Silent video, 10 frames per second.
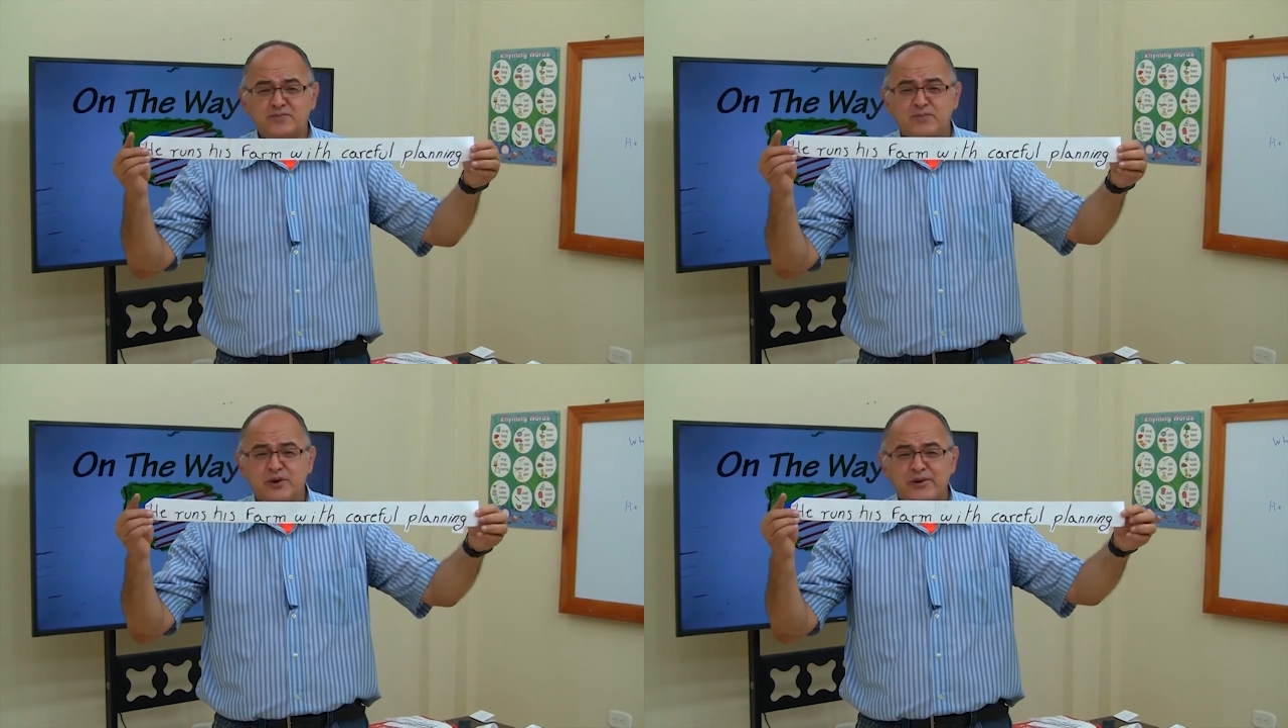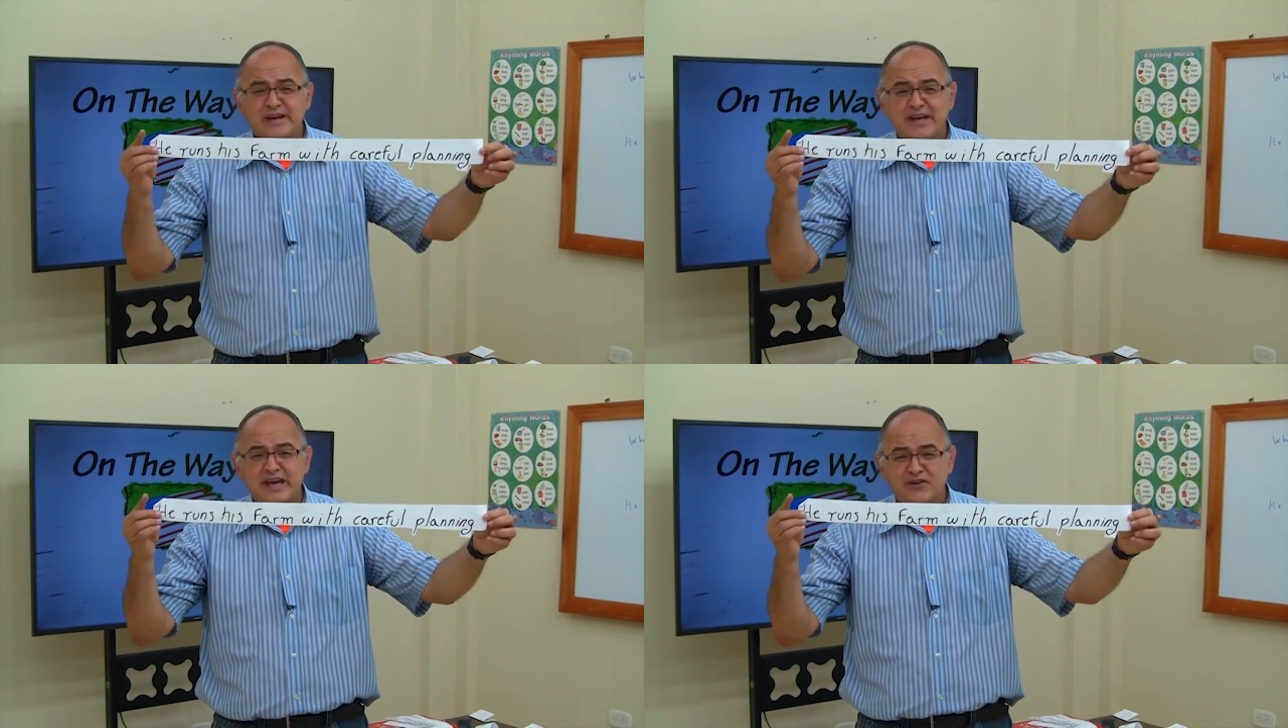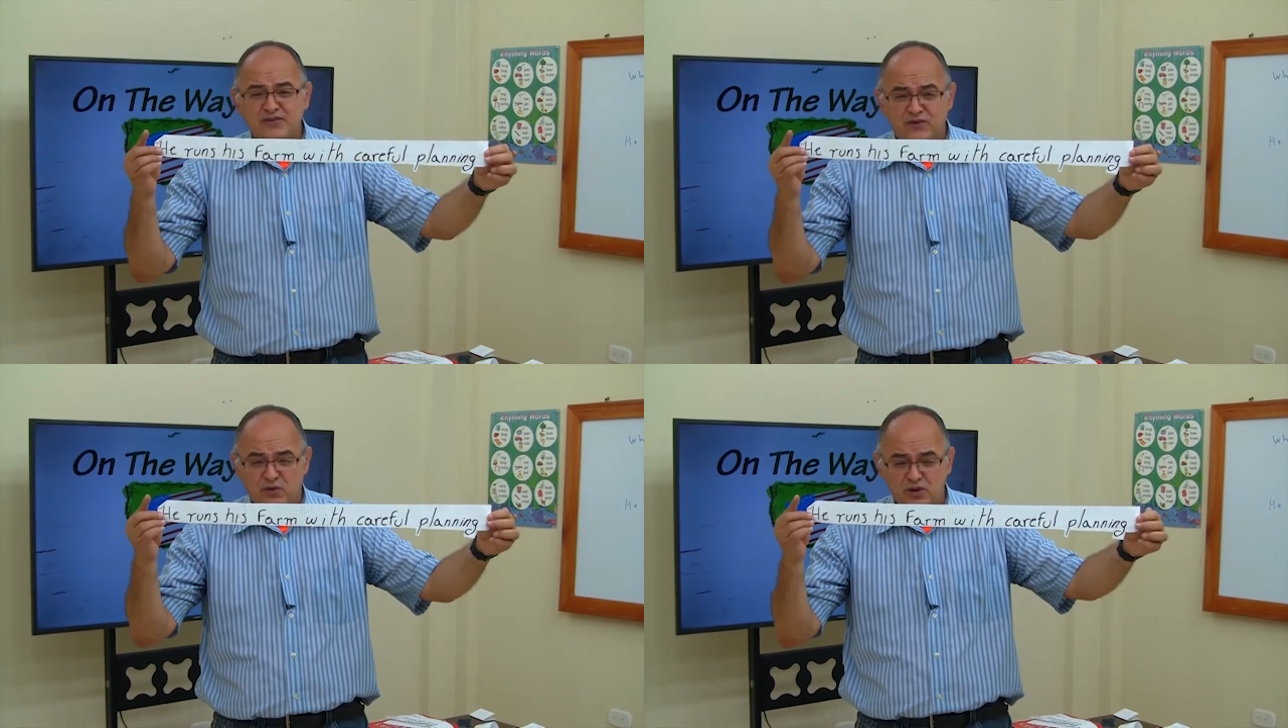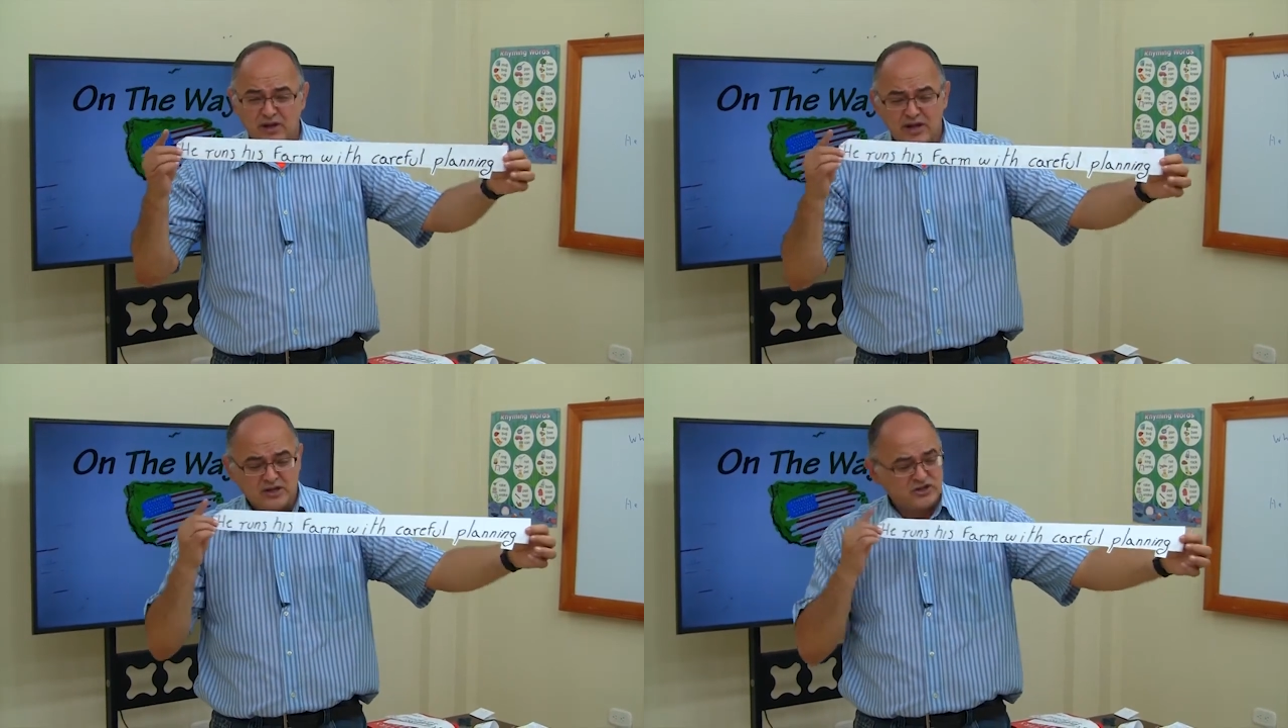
is very careful.